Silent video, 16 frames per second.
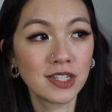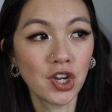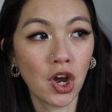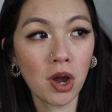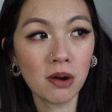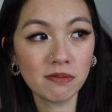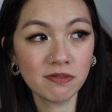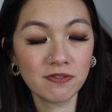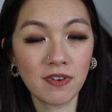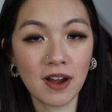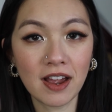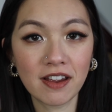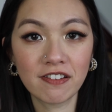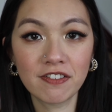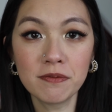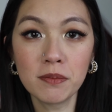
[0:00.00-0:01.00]
top
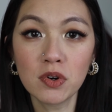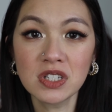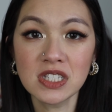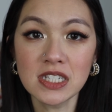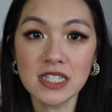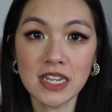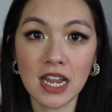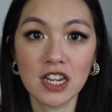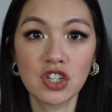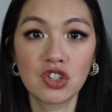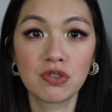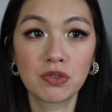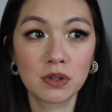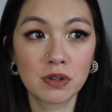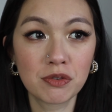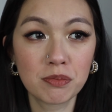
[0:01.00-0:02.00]
5 most
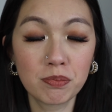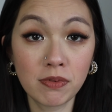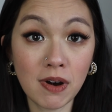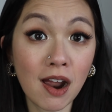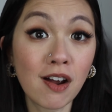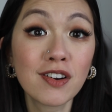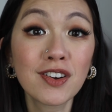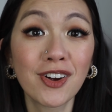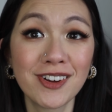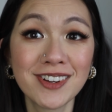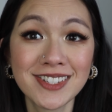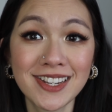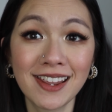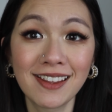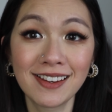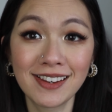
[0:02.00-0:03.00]
natural brown
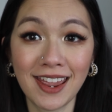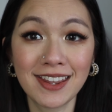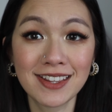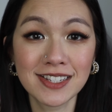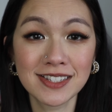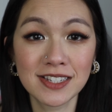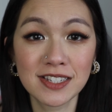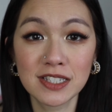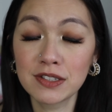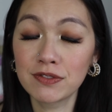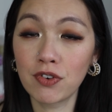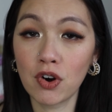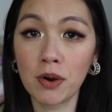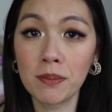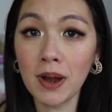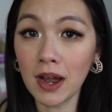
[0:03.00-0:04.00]
contact lenses
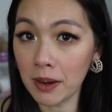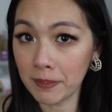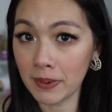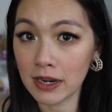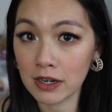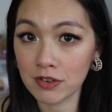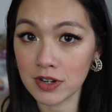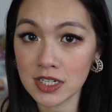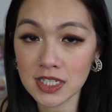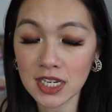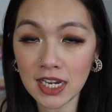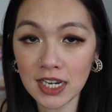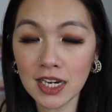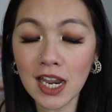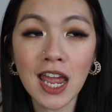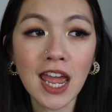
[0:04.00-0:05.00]
from HAPA
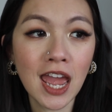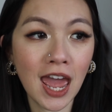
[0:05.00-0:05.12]
KRISTIN.